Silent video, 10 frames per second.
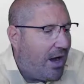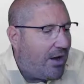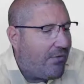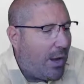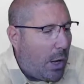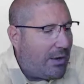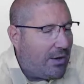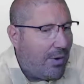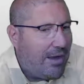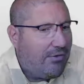I think
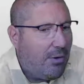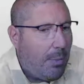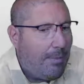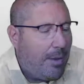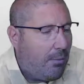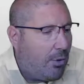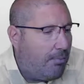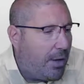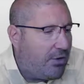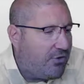AQA is going to be a bit
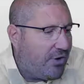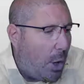more bunched